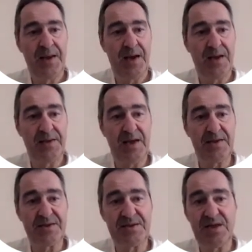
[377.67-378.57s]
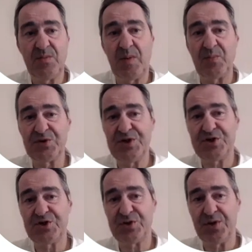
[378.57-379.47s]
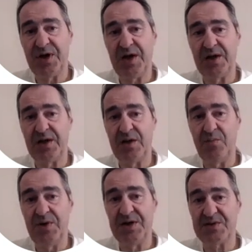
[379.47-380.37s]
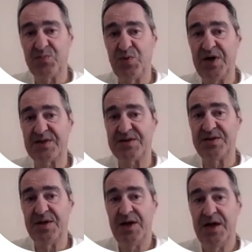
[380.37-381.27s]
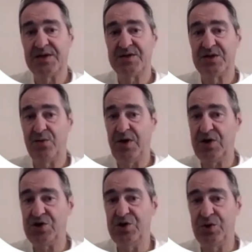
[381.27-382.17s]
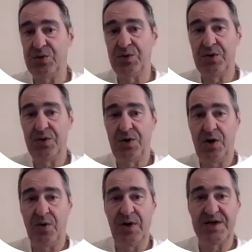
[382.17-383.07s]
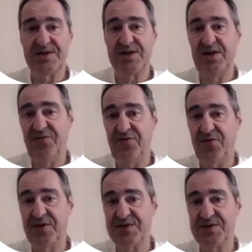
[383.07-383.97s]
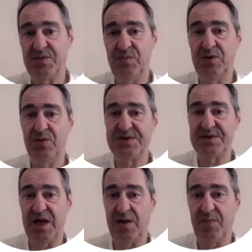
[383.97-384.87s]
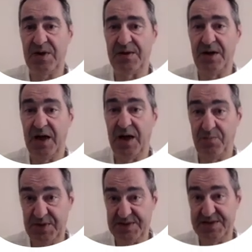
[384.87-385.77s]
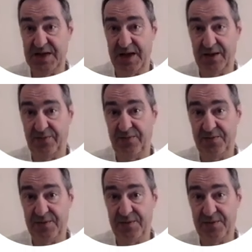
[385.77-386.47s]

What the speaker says: And then stigma position can be expressed as the ratio or as the difference between stamen and pistil length.